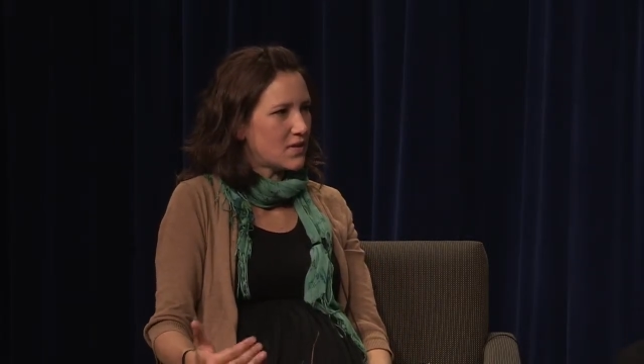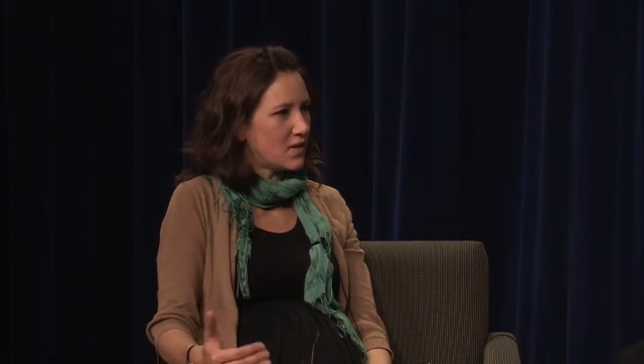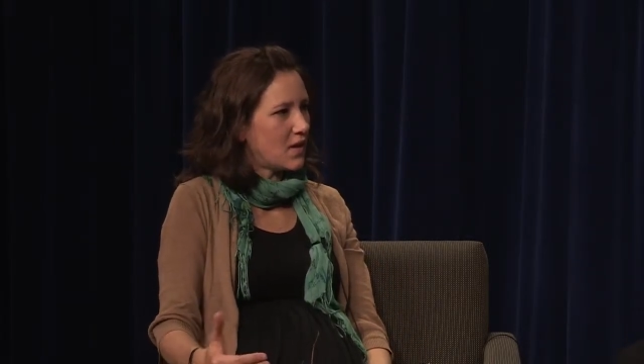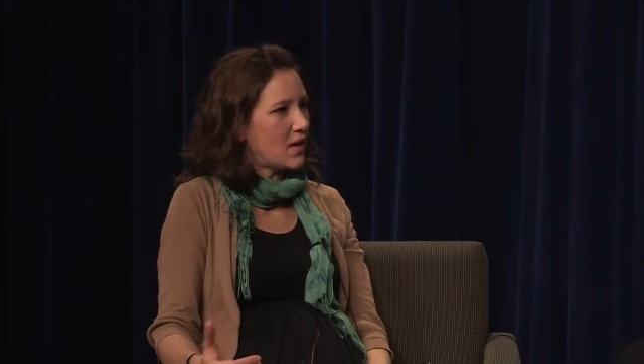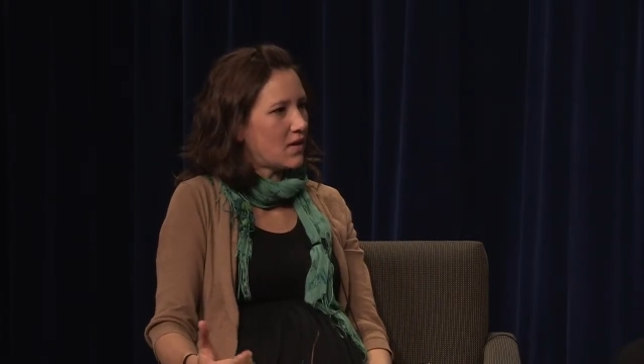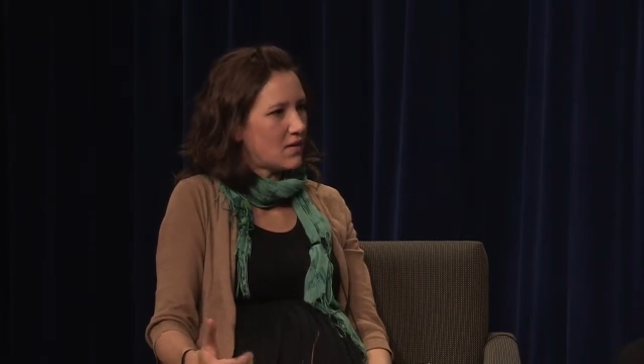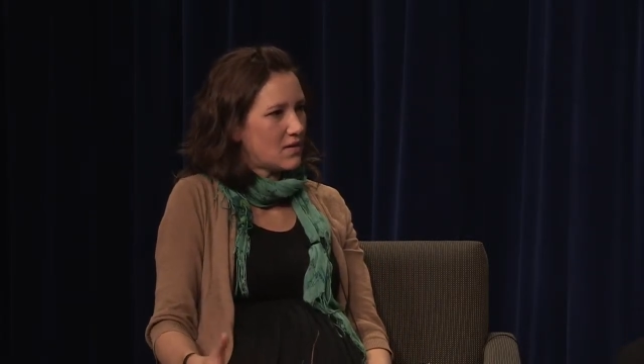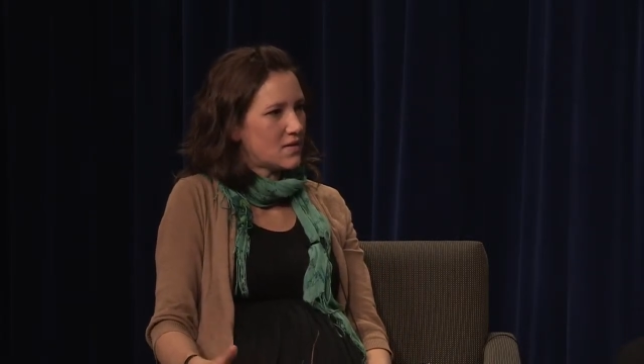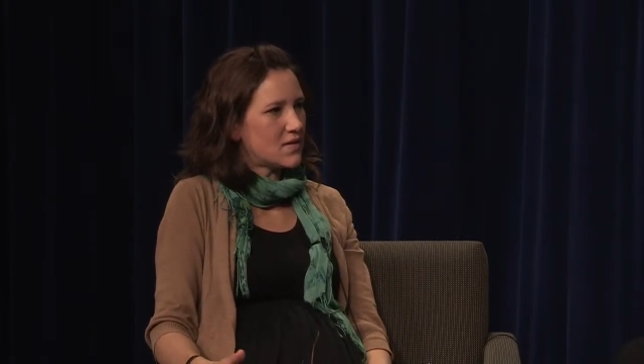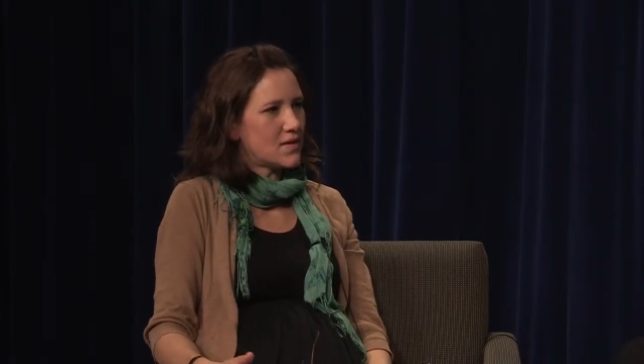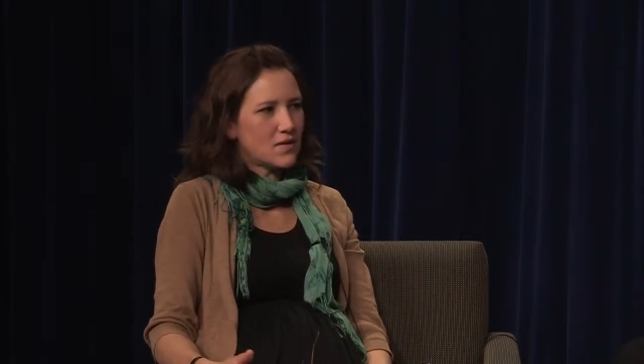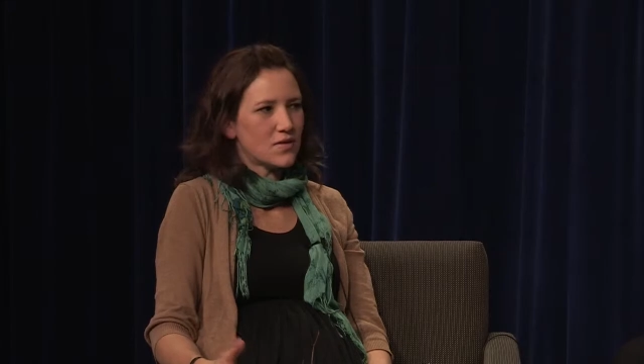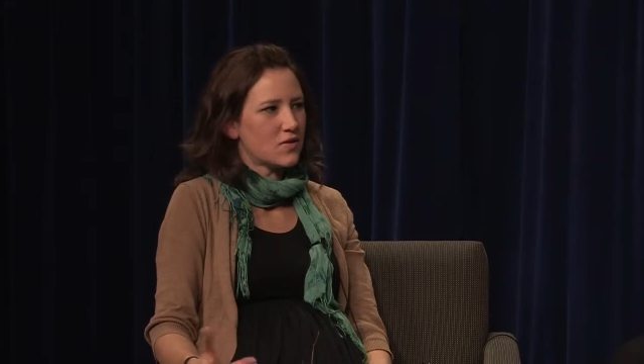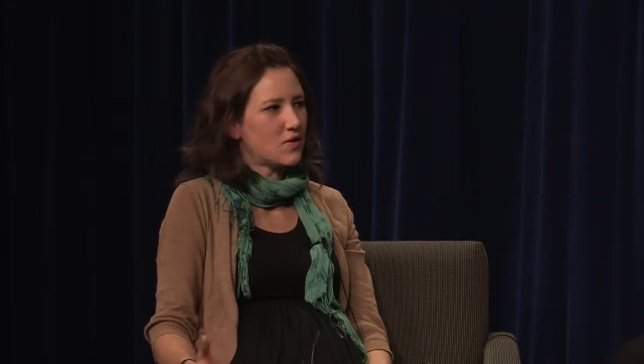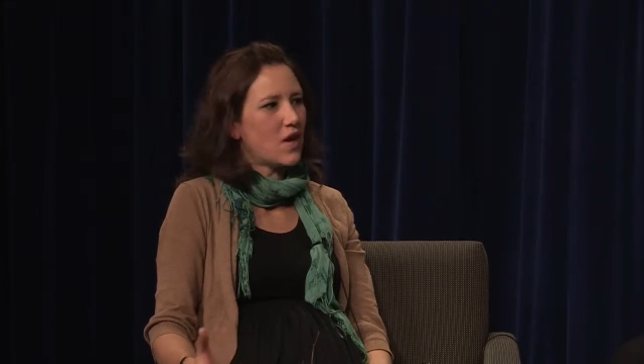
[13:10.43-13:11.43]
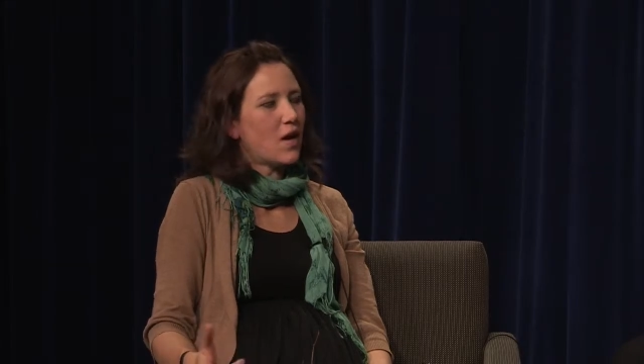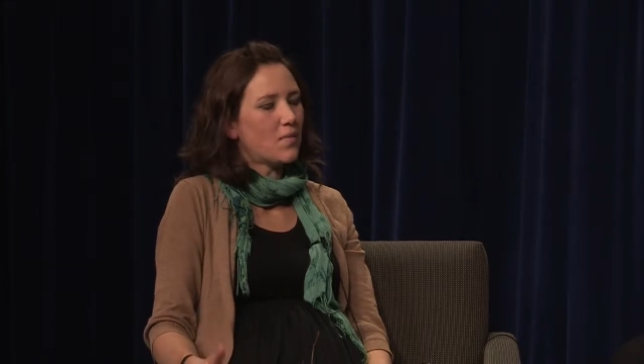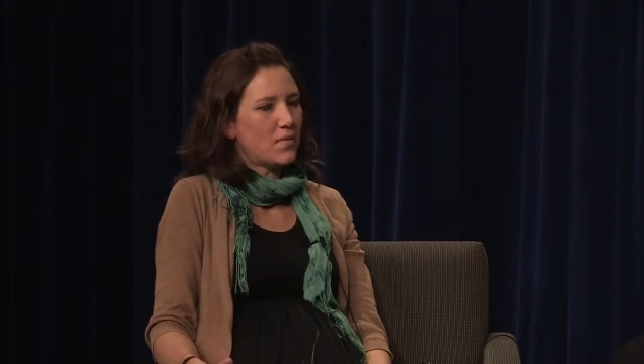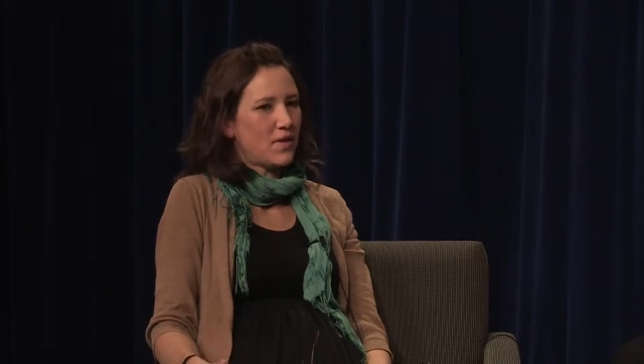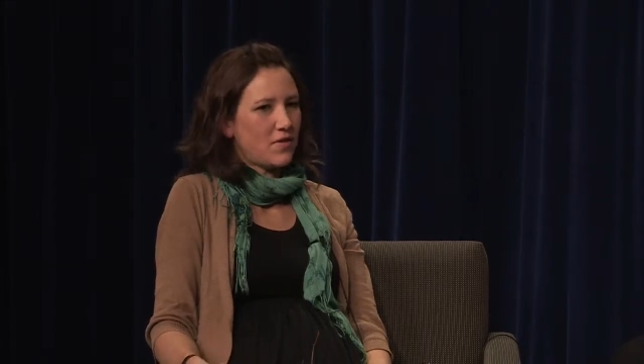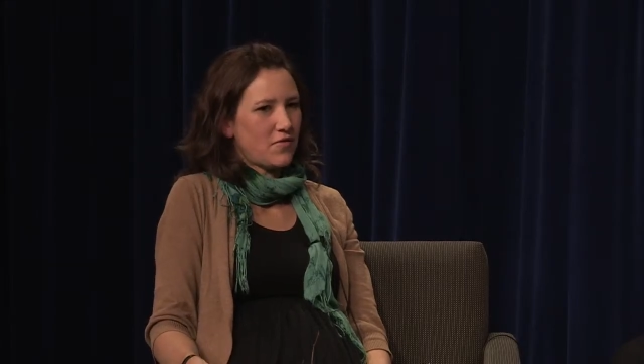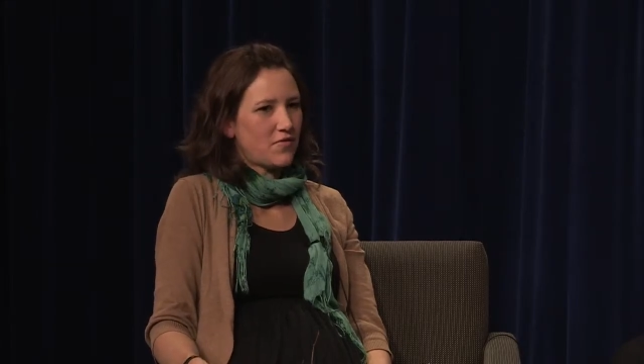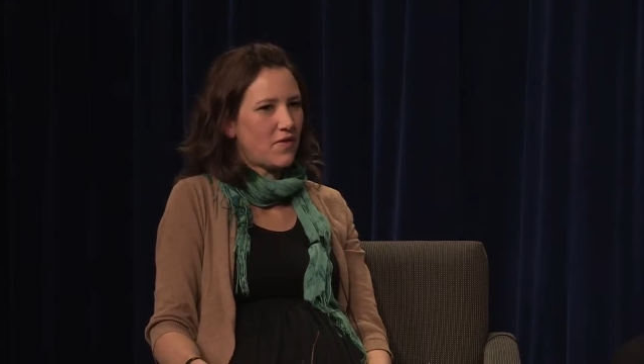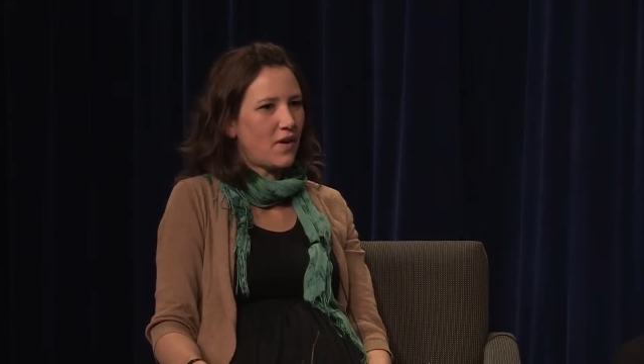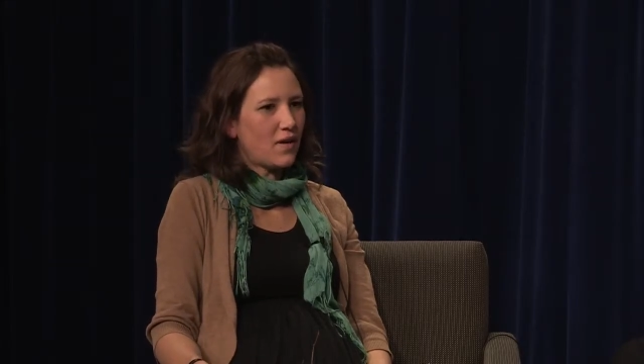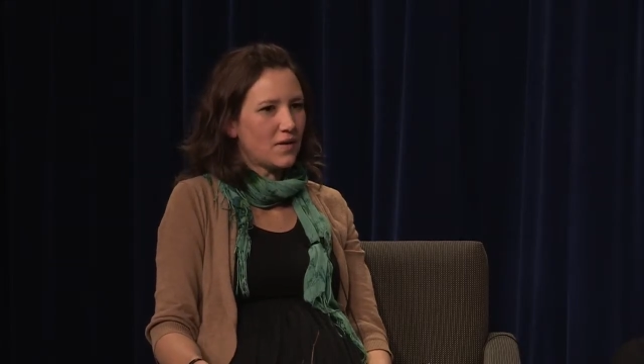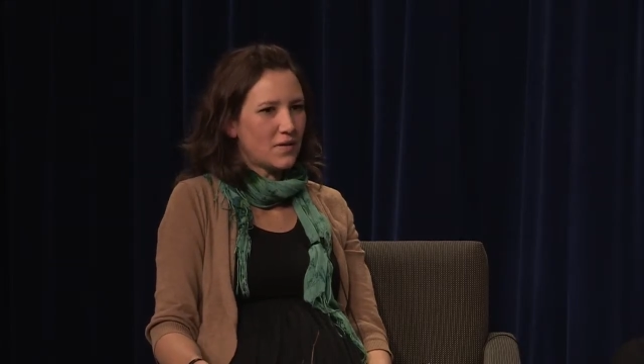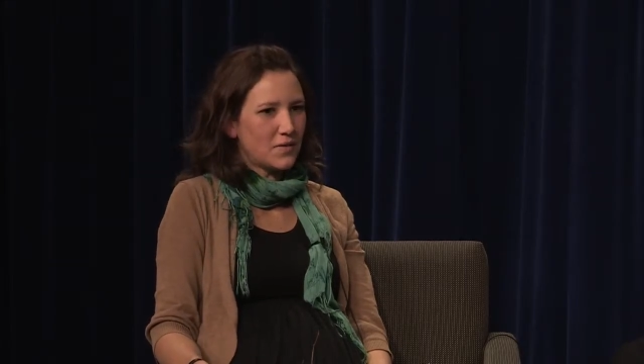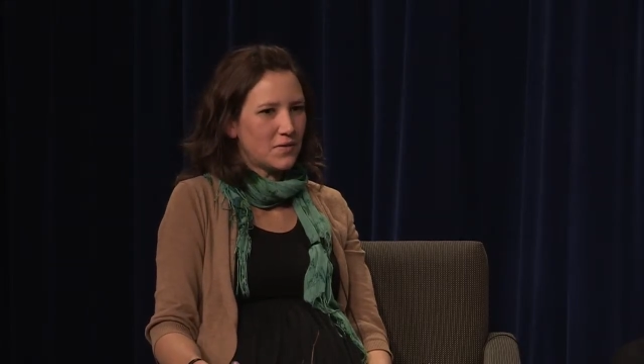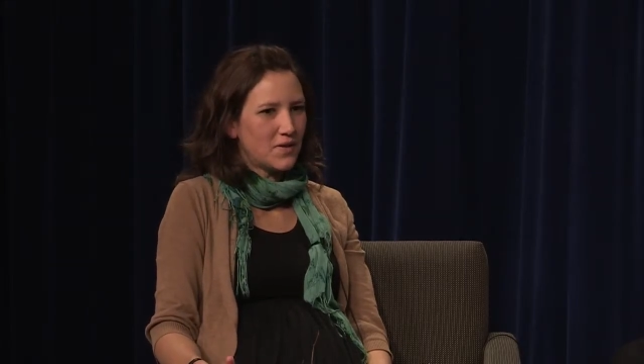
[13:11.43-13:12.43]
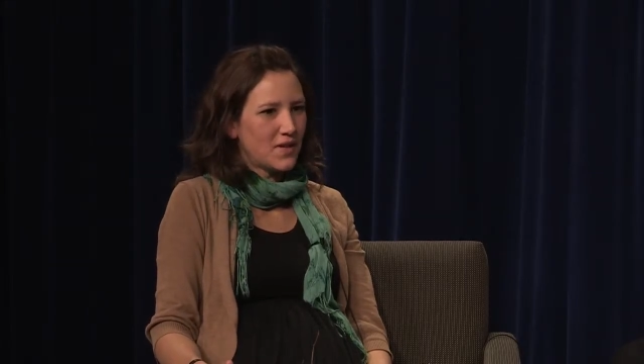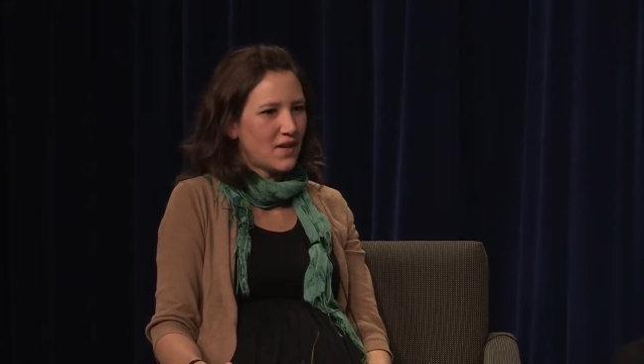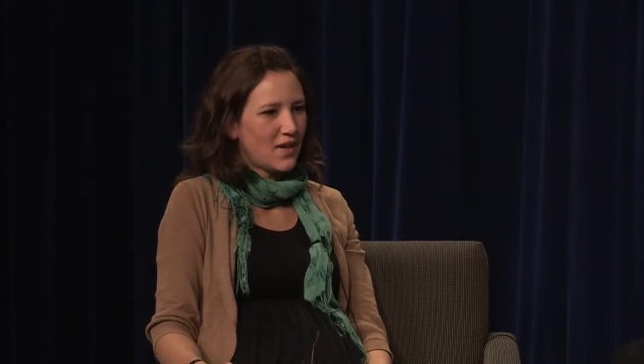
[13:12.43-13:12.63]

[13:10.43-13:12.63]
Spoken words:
A lot of these things are not being followed,